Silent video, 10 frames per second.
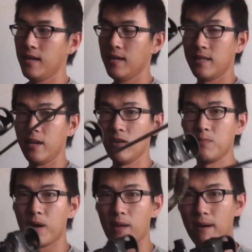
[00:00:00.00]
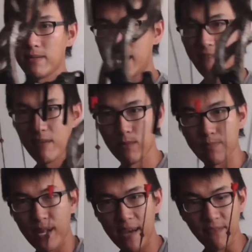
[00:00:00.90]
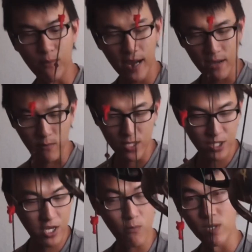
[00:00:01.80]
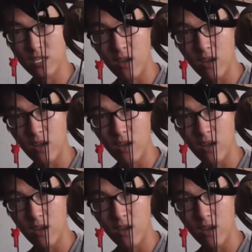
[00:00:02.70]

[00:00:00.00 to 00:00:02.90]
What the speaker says: The only problem I was having was my left and right, which was